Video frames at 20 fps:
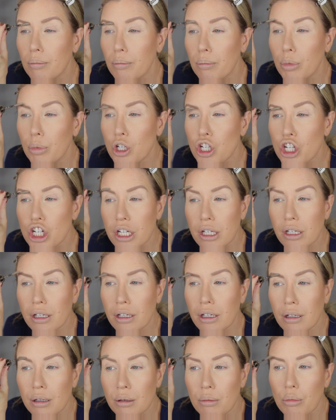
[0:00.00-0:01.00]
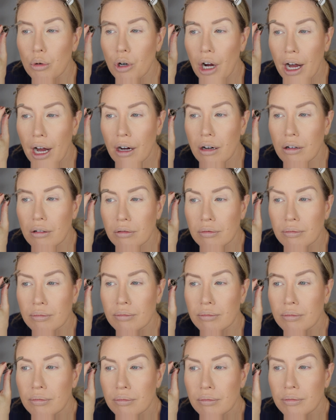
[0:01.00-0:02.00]
bushy brow,
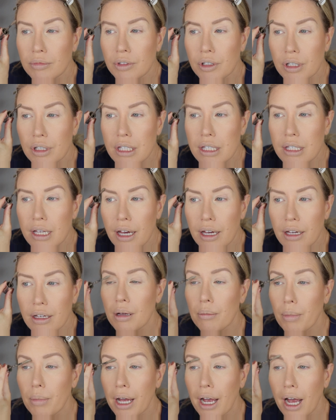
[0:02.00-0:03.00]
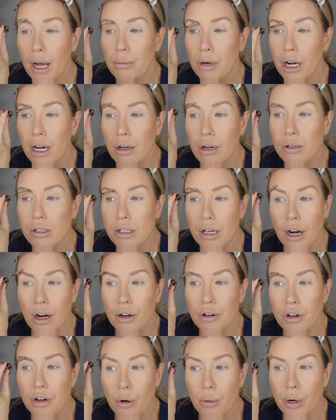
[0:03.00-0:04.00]
you could say. My eyebrows
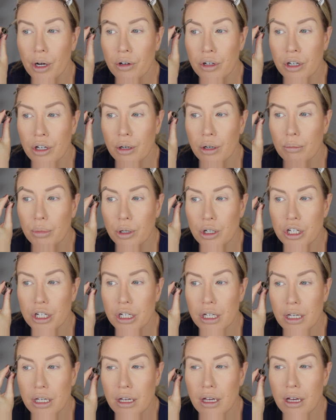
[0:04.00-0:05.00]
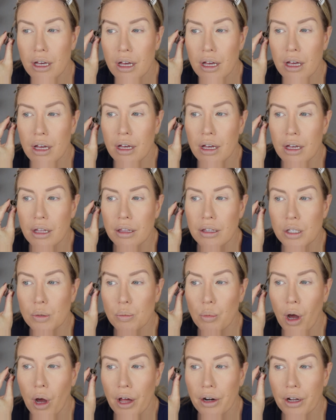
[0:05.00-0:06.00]
are nowhere near bushy. This
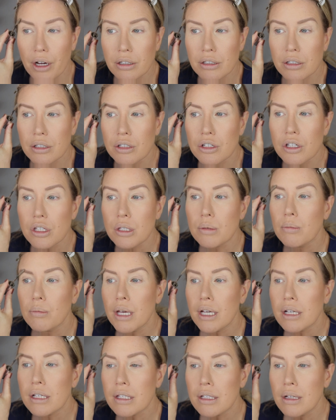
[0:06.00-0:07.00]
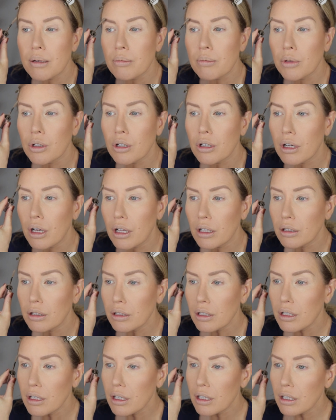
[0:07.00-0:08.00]
product just makes them look a
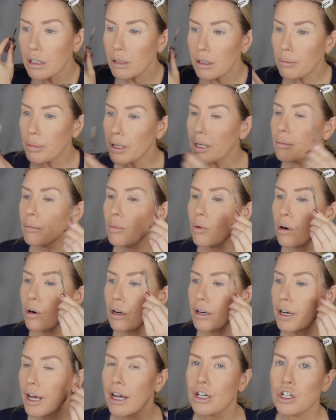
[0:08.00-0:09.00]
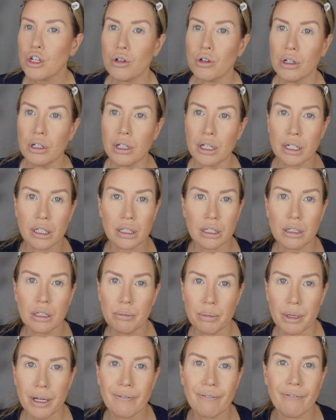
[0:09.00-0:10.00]
little bit more natural and a little
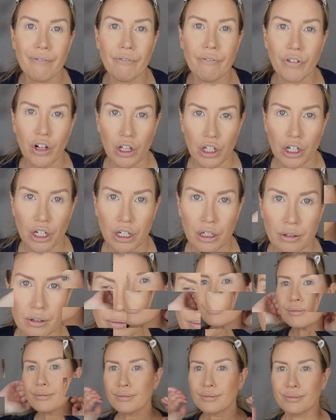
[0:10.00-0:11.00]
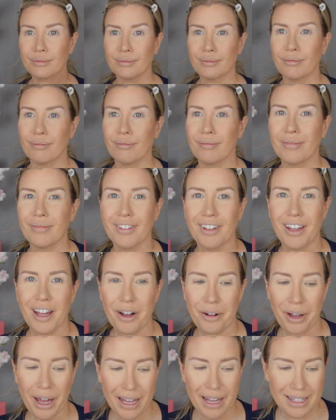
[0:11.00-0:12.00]
bit fuller.
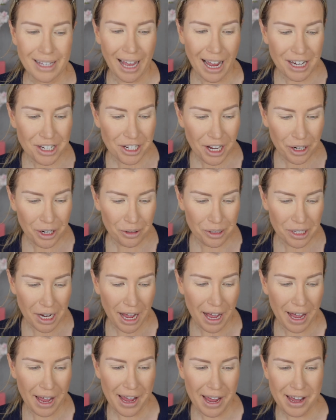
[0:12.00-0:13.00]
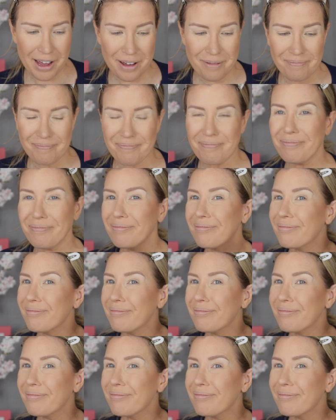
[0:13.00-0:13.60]
Okay, it's eyeshadow time